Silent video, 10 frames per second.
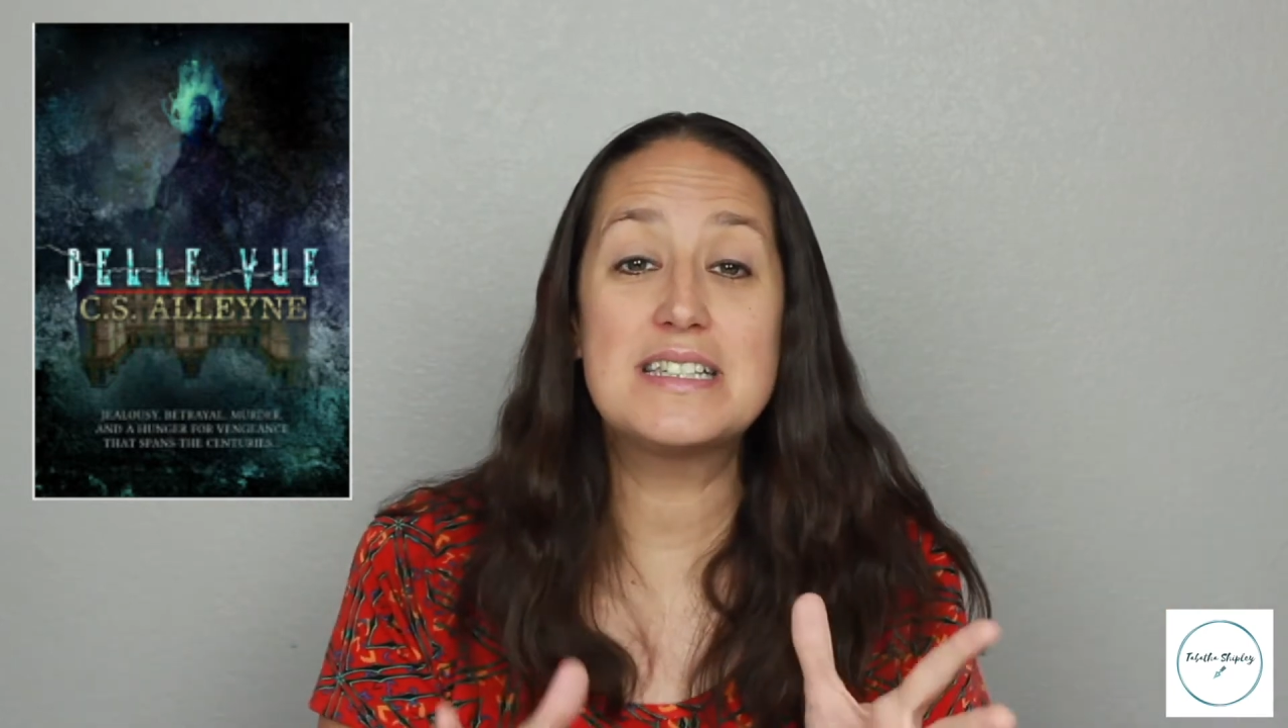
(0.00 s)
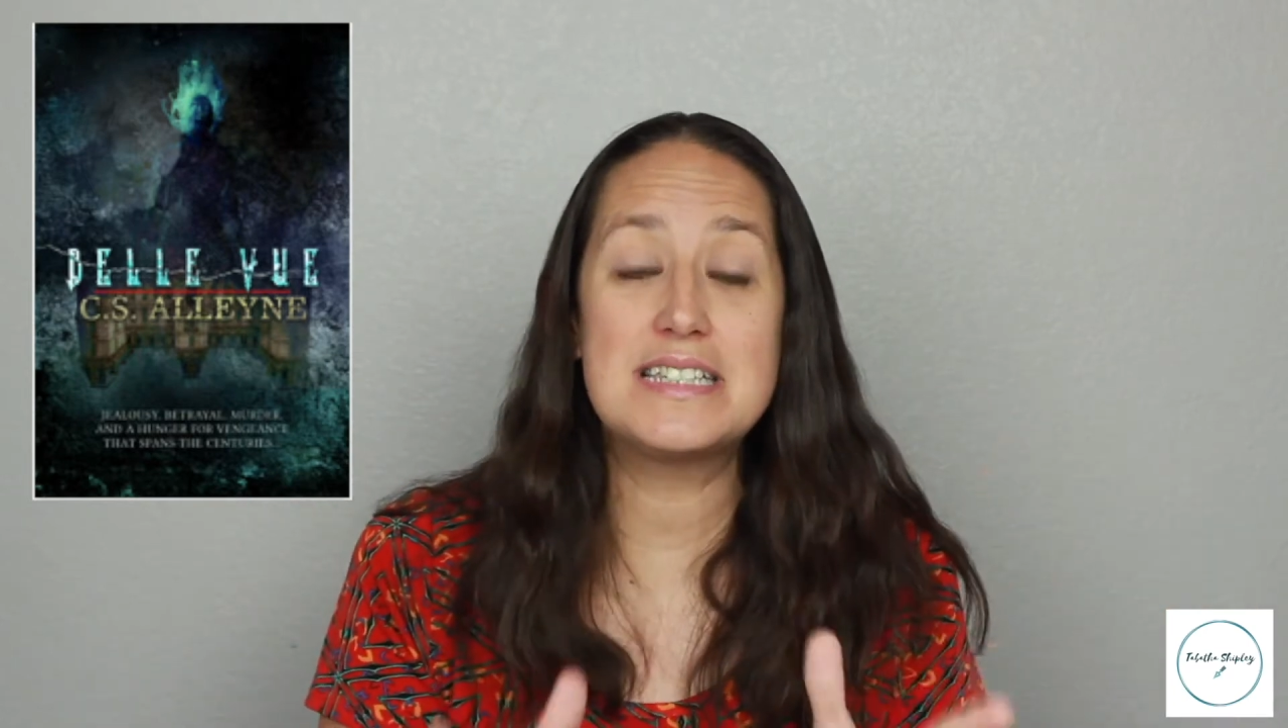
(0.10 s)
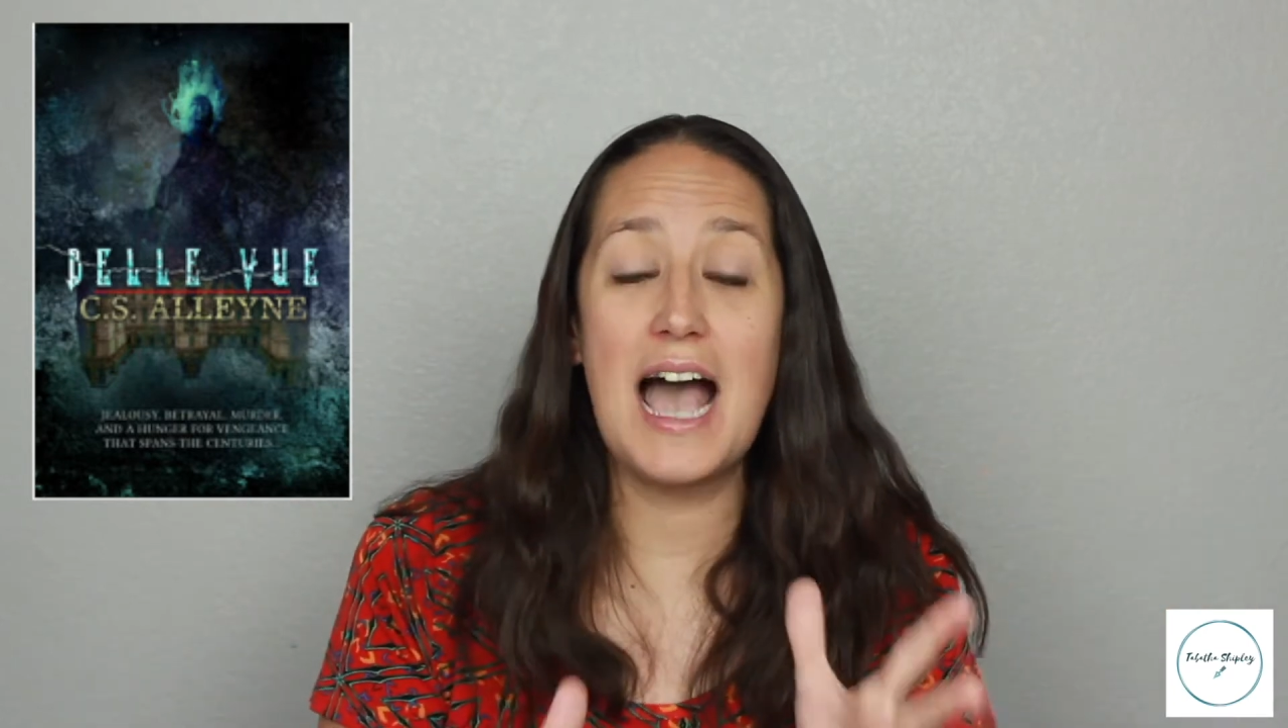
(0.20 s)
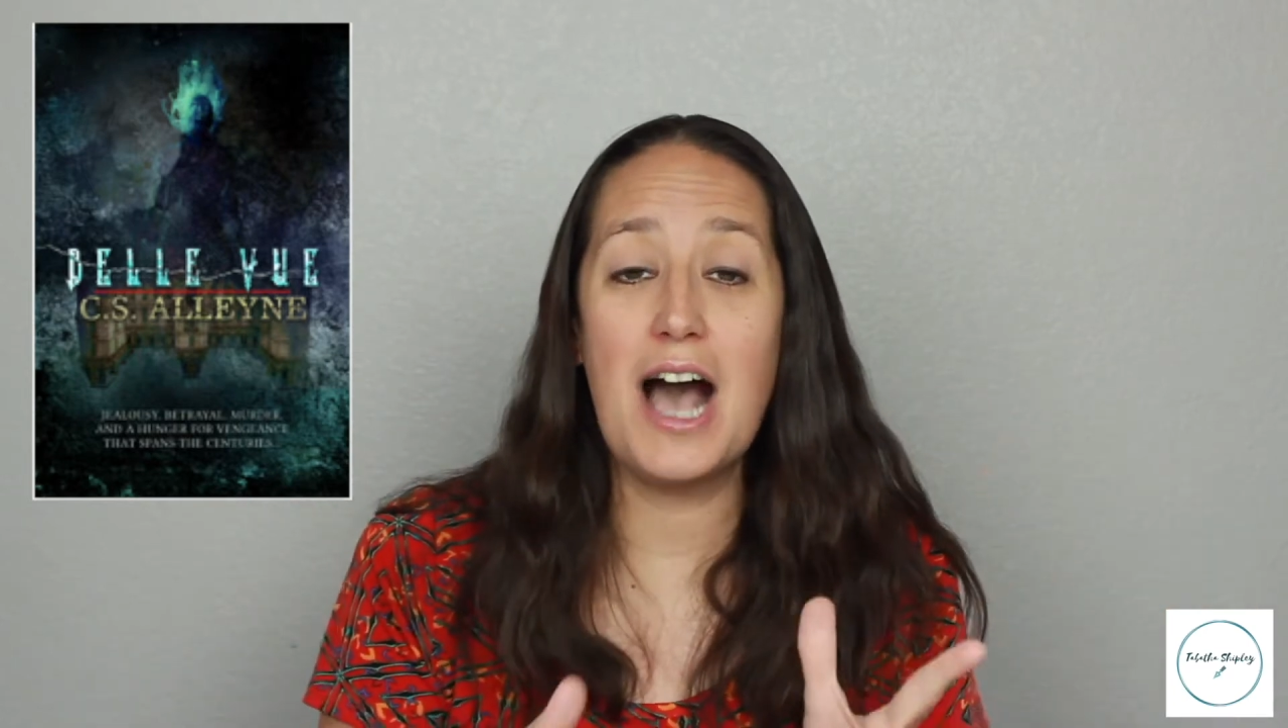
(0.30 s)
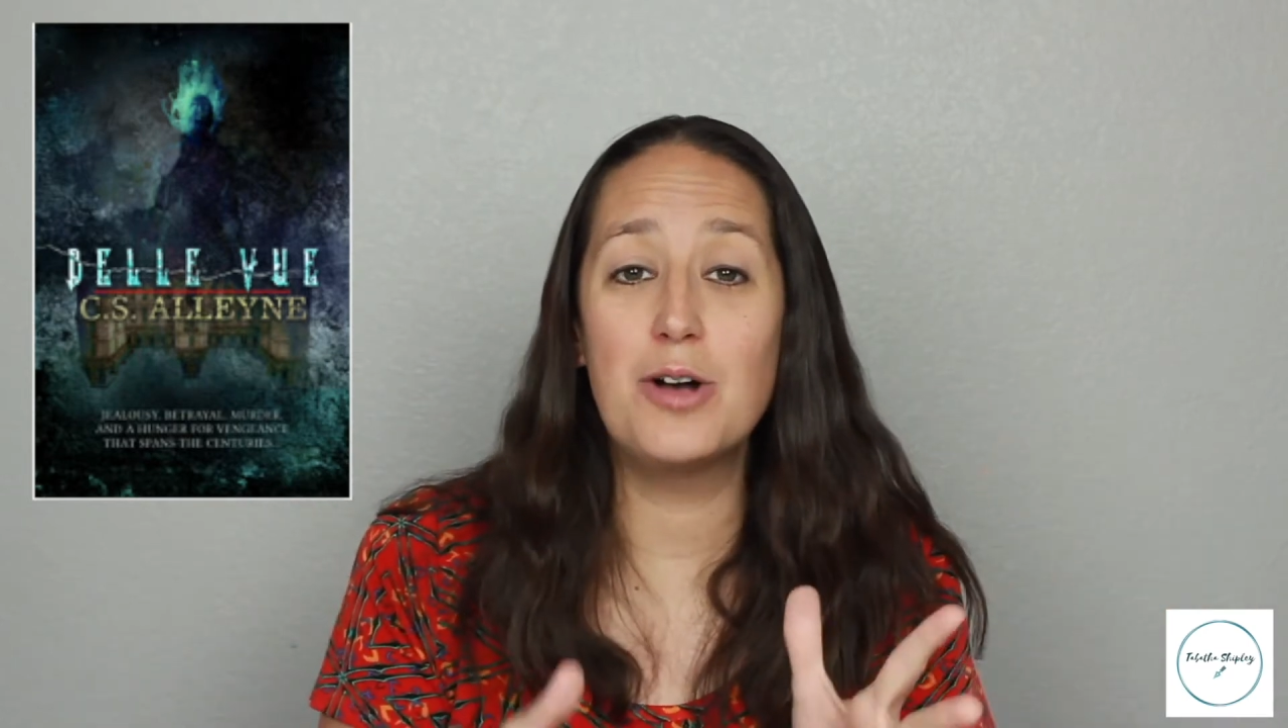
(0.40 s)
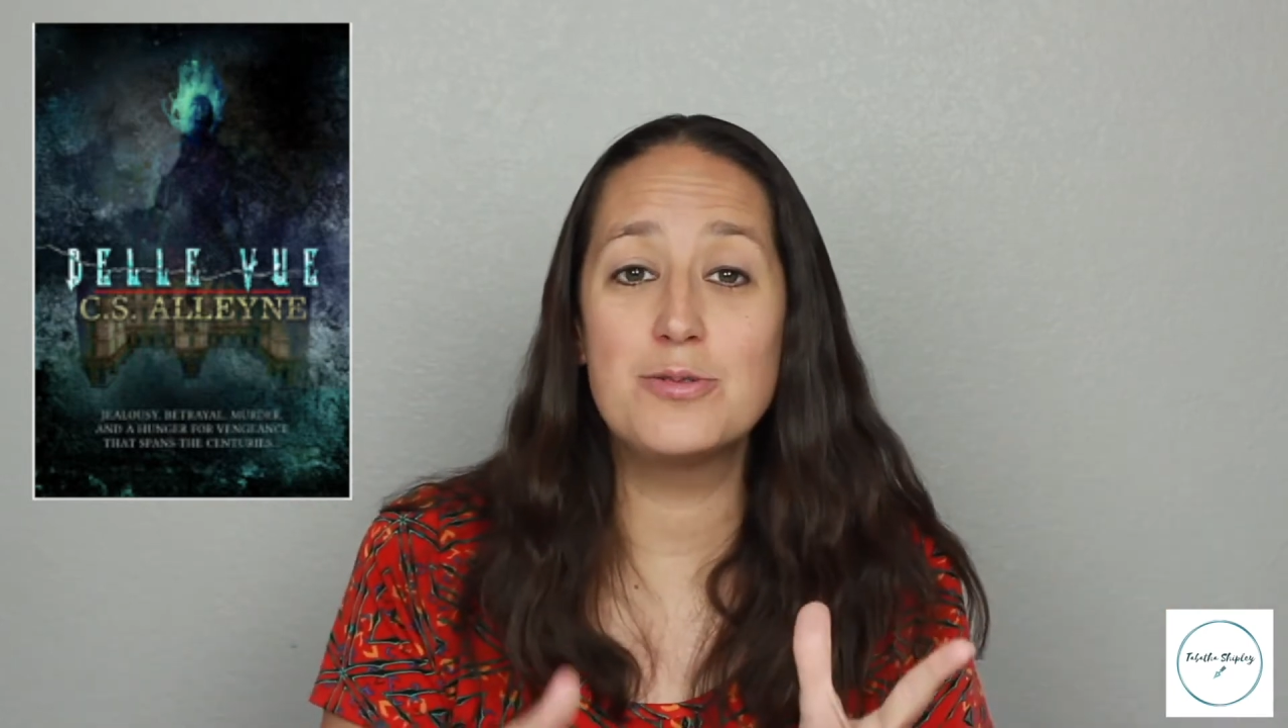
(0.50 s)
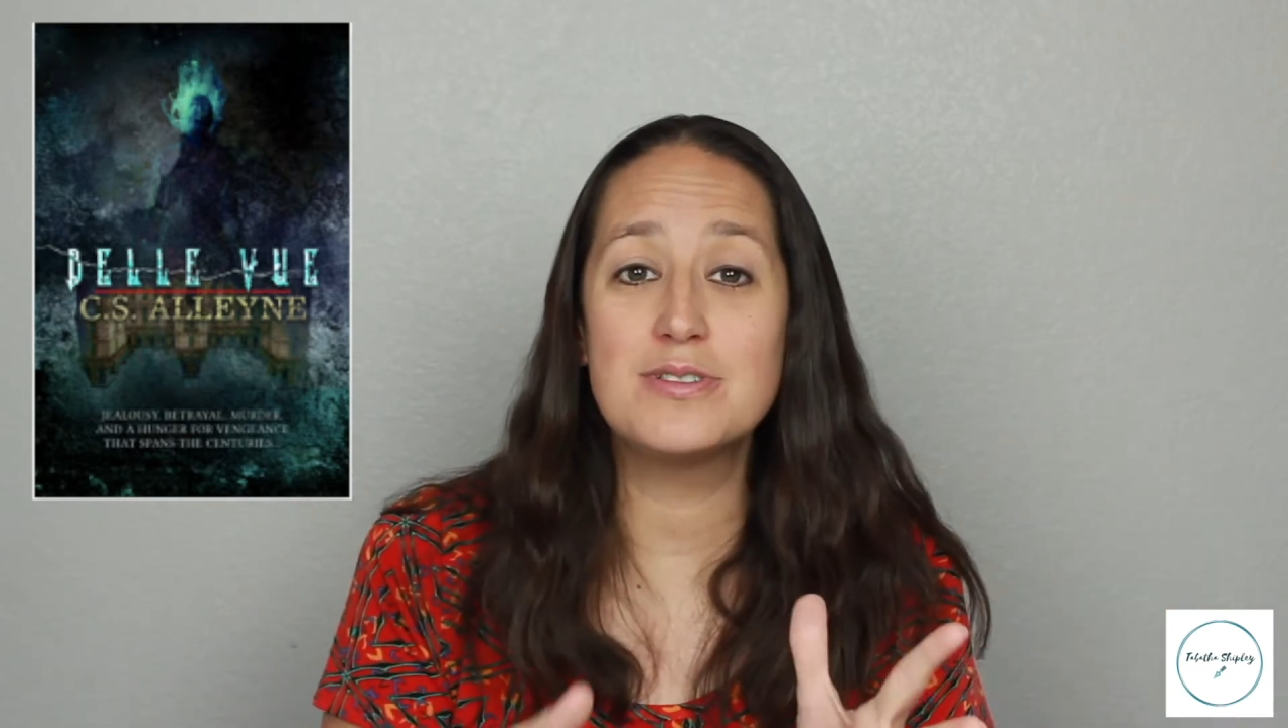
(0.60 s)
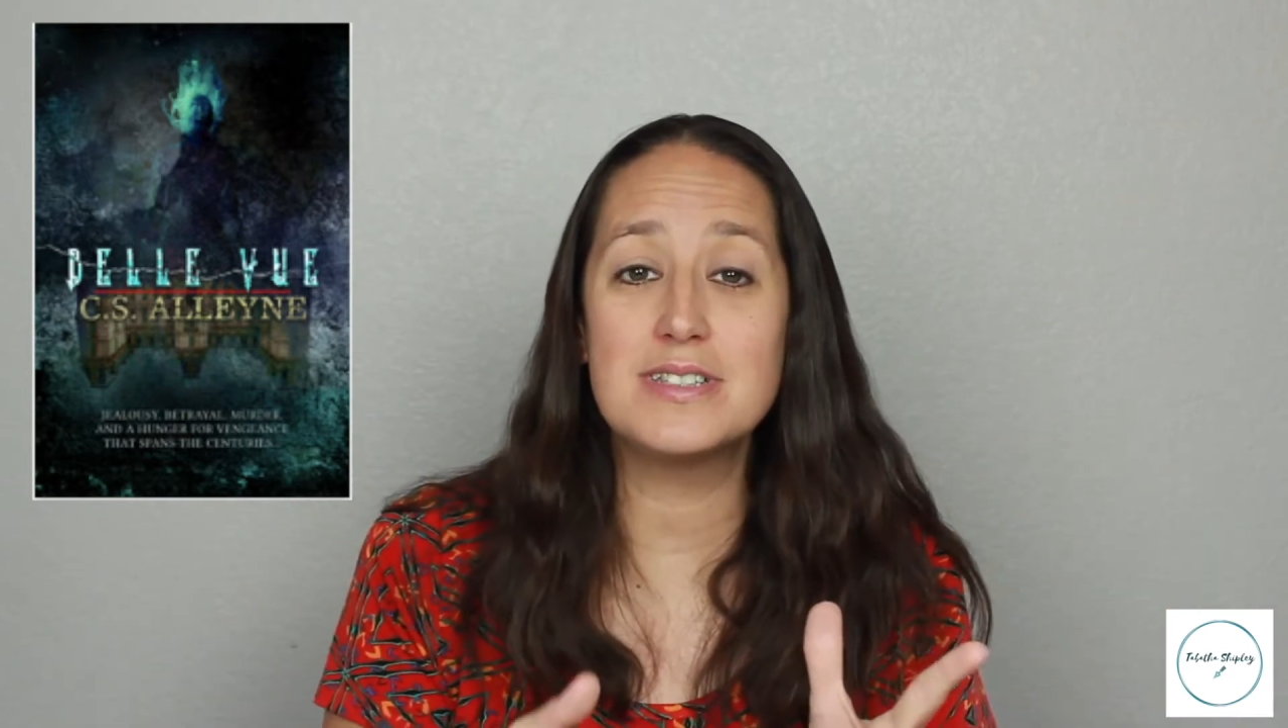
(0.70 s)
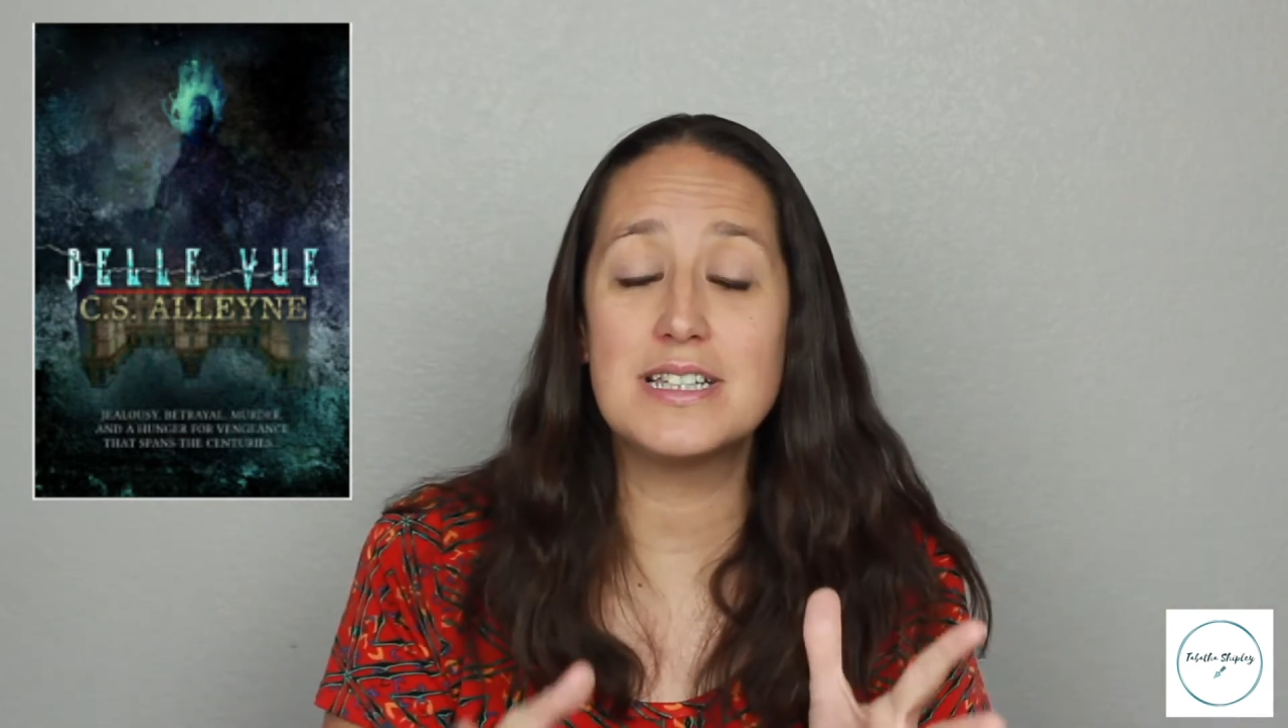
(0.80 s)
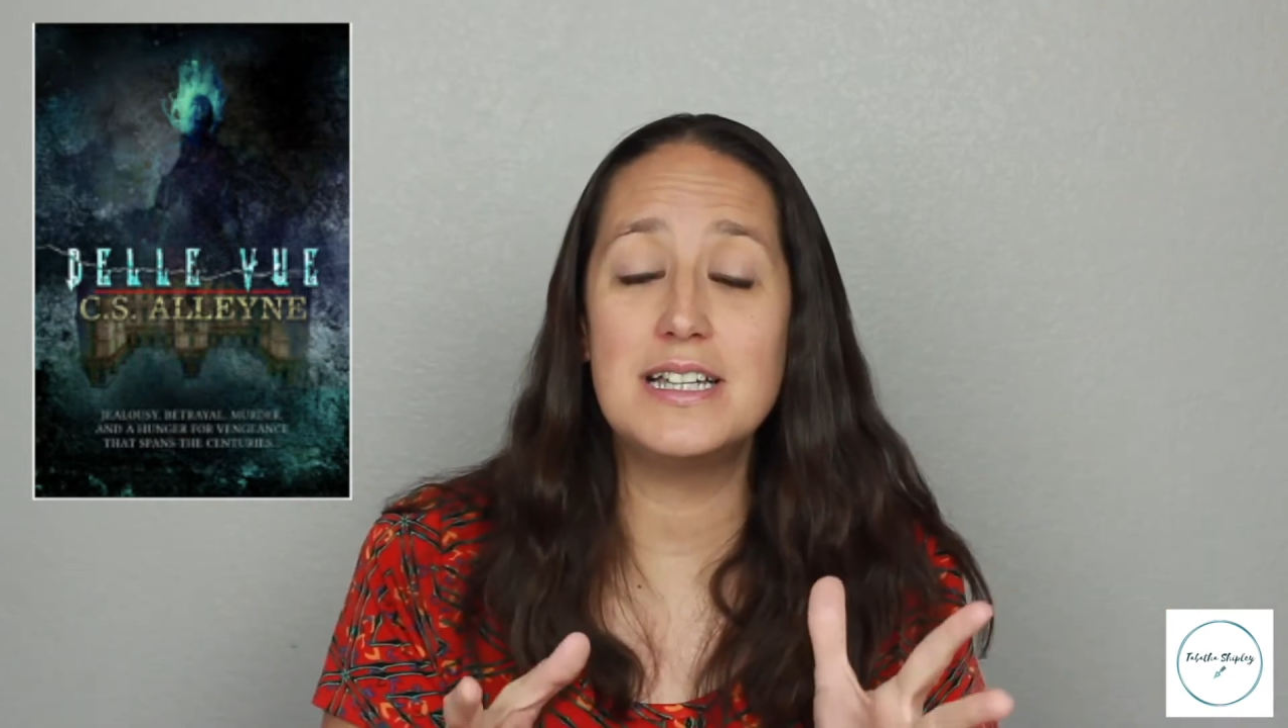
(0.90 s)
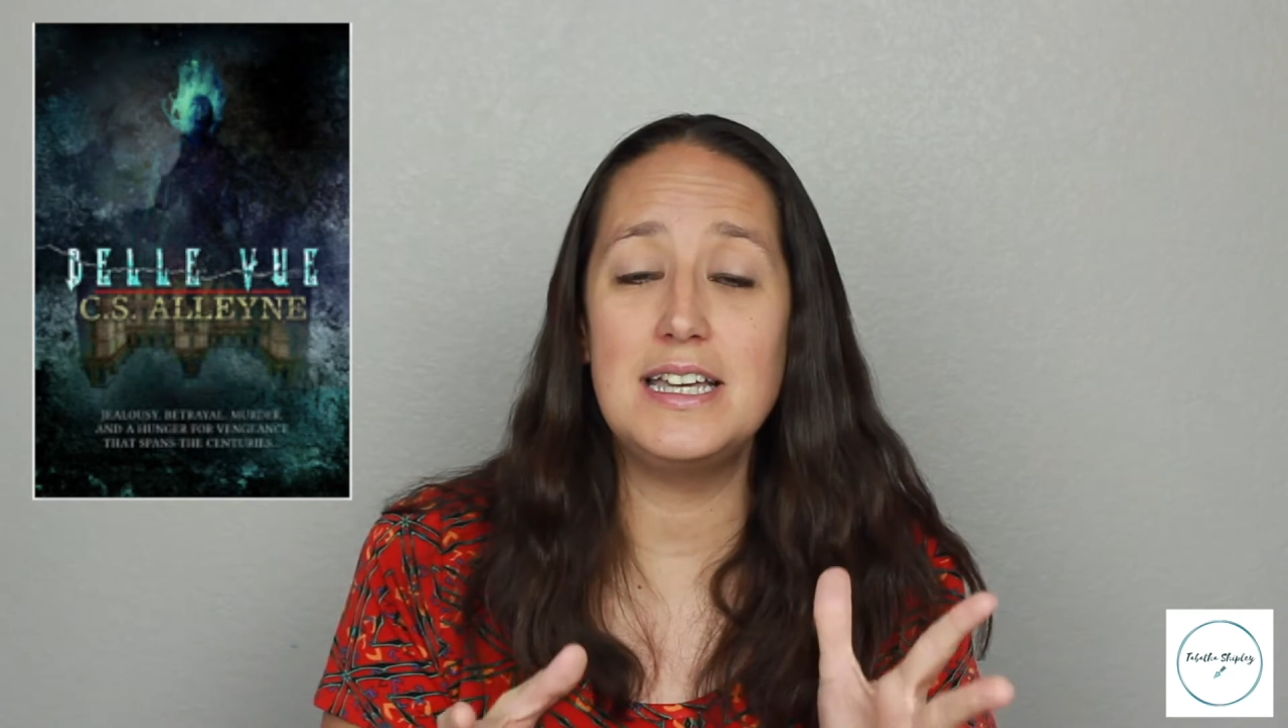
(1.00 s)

sounds